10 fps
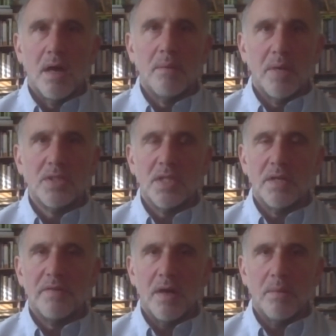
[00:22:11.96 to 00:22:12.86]
much of the
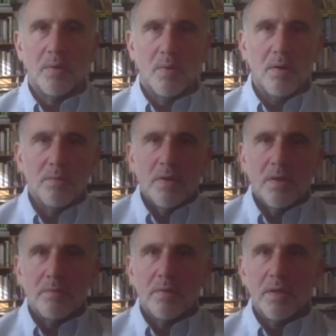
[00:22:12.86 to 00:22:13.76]
developing world
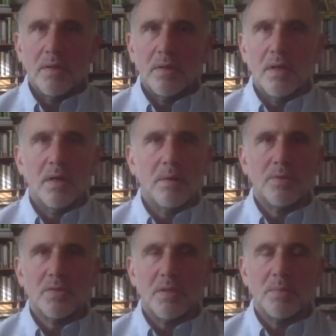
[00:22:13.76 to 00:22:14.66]
with
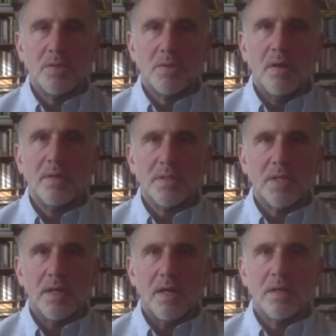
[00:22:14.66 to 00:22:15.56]
prescription drugs
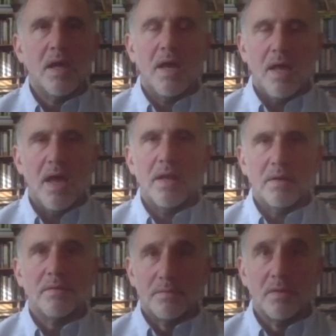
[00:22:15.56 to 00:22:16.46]
at
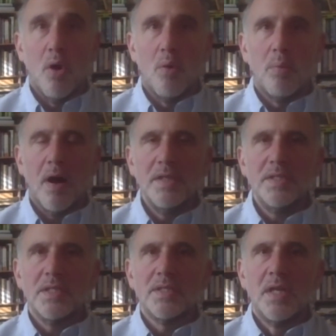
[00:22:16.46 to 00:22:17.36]
low
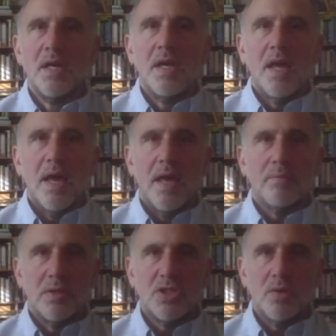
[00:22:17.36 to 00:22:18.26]
prices.
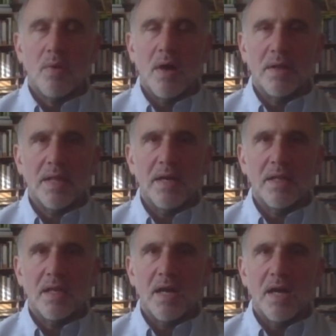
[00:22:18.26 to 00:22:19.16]
And we should want that
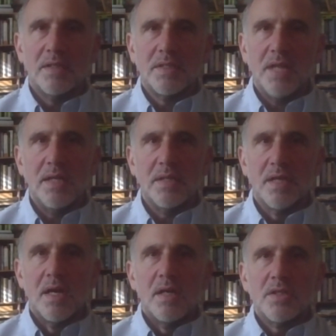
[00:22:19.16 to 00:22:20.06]
in the United States.
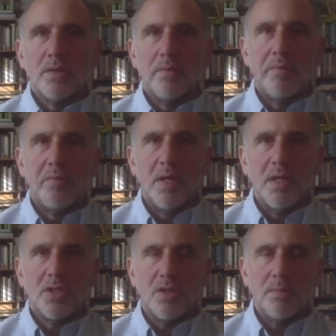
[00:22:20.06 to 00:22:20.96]
So we
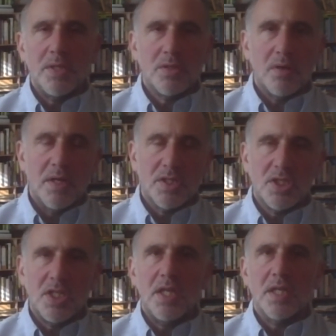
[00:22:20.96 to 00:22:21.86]
really should be trying to
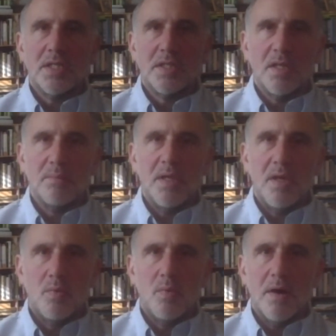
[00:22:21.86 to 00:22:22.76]
see this as something
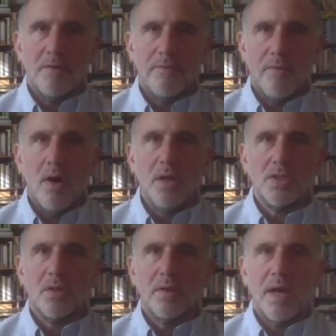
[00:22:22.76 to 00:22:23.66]
you'd want to
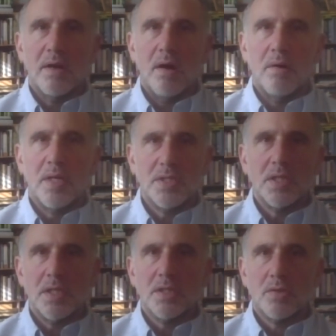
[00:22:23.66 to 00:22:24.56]
foster, that, oh,
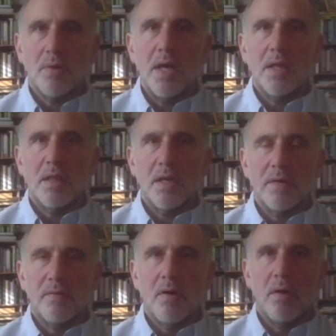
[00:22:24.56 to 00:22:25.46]
isn't this great? Think
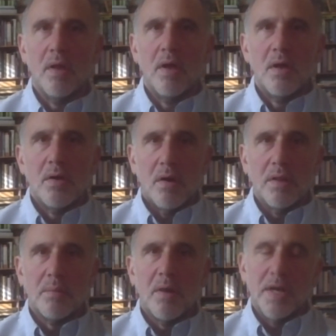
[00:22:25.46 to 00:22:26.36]
of all
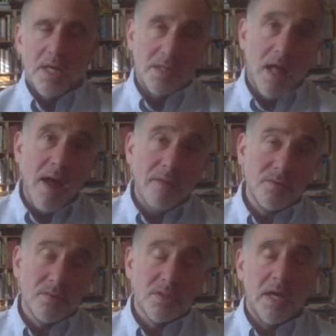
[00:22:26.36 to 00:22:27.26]
the money and lives
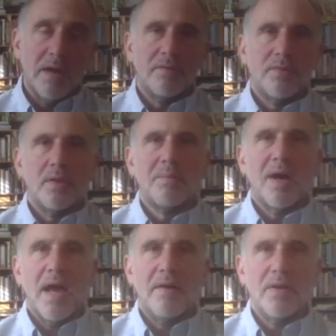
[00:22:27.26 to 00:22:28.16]
we'll save
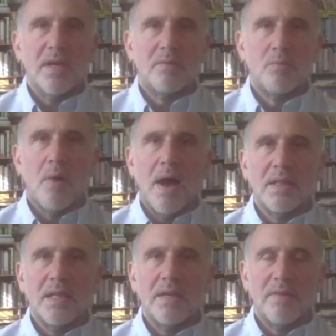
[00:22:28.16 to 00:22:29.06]
by having
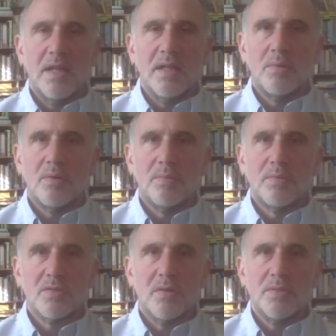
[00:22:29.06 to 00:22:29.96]
widely available
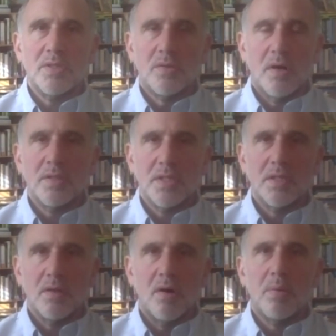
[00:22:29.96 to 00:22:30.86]
prescription drugs
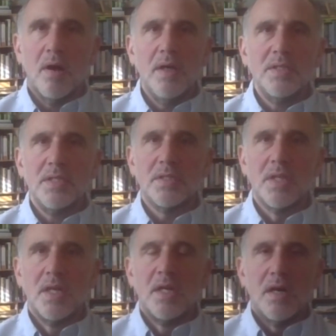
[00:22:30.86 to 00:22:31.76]
at low prices.
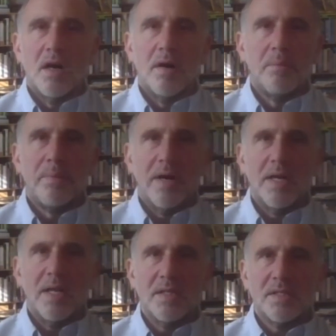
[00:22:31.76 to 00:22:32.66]

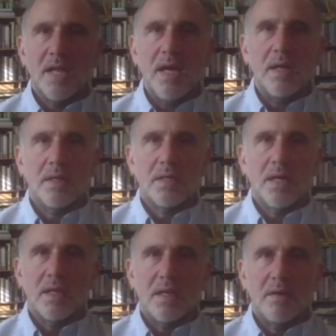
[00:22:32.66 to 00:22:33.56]
But instead,
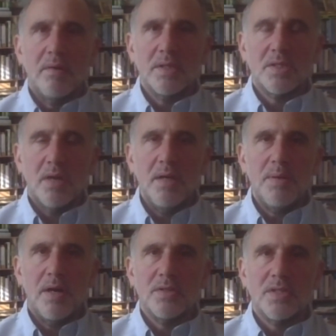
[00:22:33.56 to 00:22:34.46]
the U.S. trade
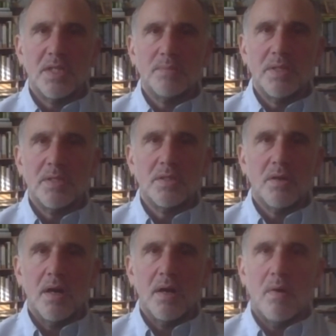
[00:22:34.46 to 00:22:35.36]
policy has been to
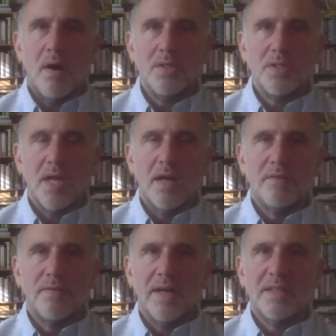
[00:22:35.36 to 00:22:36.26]
try and quash that.
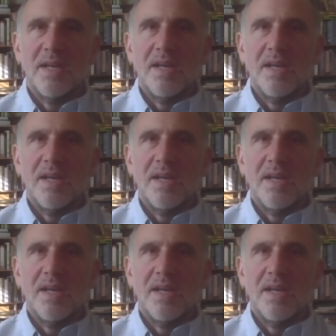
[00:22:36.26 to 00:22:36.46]
In fact,